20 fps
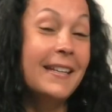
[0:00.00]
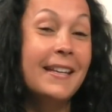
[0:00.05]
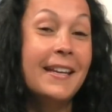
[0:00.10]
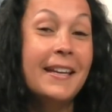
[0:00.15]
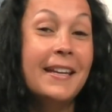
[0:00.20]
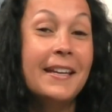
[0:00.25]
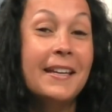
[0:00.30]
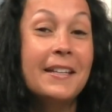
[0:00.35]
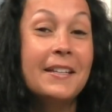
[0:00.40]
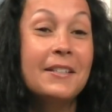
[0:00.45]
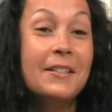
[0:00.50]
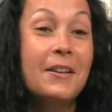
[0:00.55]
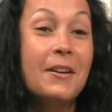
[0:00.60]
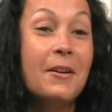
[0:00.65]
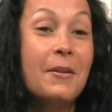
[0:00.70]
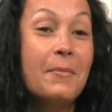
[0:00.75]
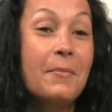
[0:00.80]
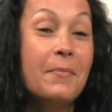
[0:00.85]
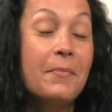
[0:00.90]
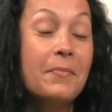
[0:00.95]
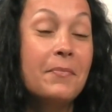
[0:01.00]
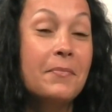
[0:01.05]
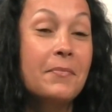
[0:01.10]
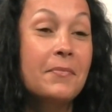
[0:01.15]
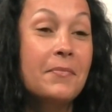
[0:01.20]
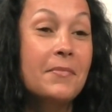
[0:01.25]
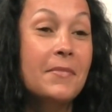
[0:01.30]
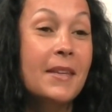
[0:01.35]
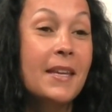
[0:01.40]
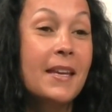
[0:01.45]
And um,
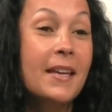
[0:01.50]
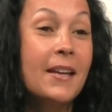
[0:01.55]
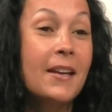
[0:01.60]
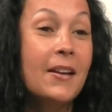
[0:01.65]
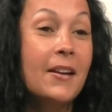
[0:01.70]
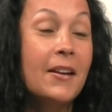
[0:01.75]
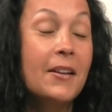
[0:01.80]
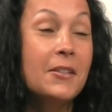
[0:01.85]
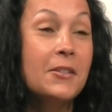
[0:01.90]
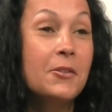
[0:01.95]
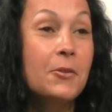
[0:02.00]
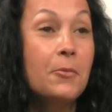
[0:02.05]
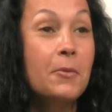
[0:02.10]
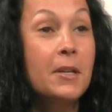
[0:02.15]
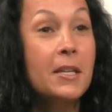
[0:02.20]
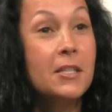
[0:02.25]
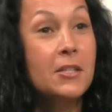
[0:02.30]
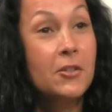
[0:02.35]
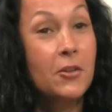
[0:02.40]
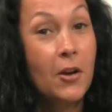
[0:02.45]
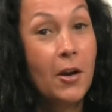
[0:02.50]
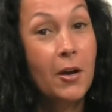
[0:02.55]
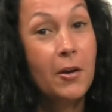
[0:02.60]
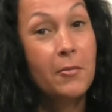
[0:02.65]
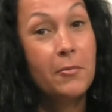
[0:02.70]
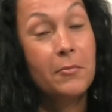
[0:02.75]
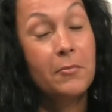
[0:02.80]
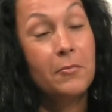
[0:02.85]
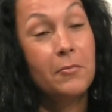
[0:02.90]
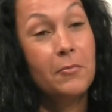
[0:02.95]
so when he's not
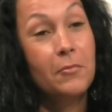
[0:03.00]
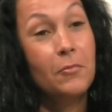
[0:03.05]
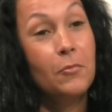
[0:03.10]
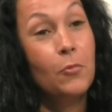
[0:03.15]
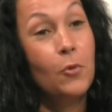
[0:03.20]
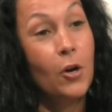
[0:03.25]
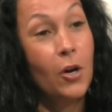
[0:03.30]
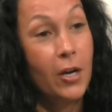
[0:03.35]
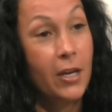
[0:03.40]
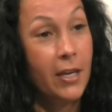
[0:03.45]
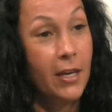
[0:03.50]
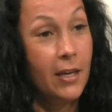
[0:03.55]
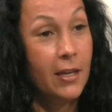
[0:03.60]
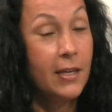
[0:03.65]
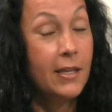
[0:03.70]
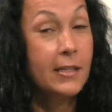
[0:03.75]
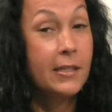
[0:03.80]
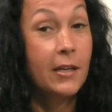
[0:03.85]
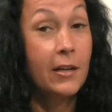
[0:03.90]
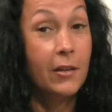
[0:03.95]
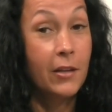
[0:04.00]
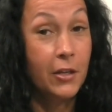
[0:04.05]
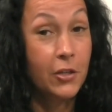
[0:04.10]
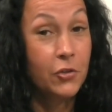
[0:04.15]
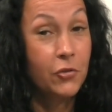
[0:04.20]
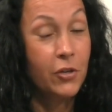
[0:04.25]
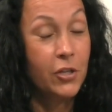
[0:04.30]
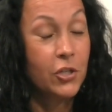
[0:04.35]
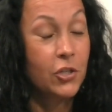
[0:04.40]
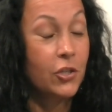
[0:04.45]
working, he's an
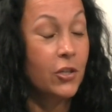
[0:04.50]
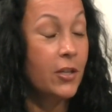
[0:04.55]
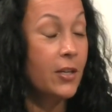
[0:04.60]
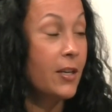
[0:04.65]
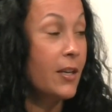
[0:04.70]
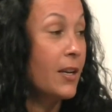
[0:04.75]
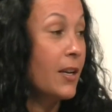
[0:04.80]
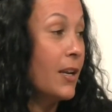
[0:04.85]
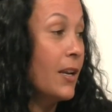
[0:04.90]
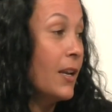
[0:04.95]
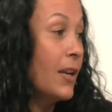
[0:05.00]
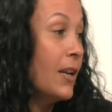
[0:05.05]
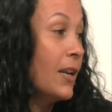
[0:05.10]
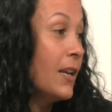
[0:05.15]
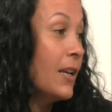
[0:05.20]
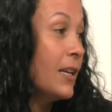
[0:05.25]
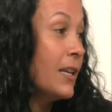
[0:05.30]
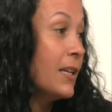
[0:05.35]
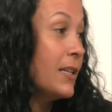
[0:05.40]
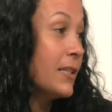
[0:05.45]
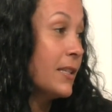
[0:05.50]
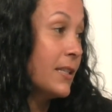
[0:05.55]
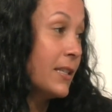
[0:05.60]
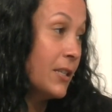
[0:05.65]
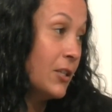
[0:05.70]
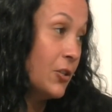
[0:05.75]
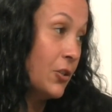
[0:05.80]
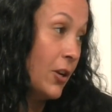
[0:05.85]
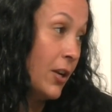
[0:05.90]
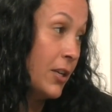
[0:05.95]
electrician. He's a
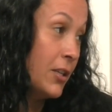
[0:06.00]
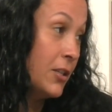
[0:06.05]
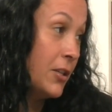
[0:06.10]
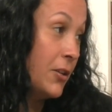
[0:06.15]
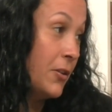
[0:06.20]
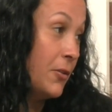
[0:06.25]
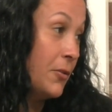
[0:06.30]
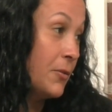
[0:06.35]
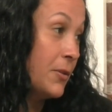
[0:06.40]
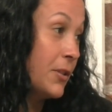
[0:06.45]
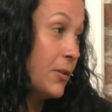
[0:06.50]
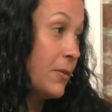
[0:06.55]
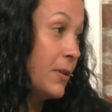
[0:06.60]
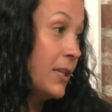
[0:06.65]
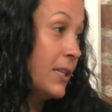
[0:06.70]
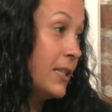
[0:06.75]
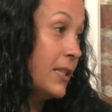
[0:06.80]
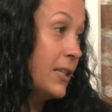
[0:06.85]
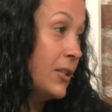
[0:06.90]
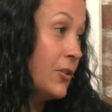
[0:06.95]
D J, too. So he D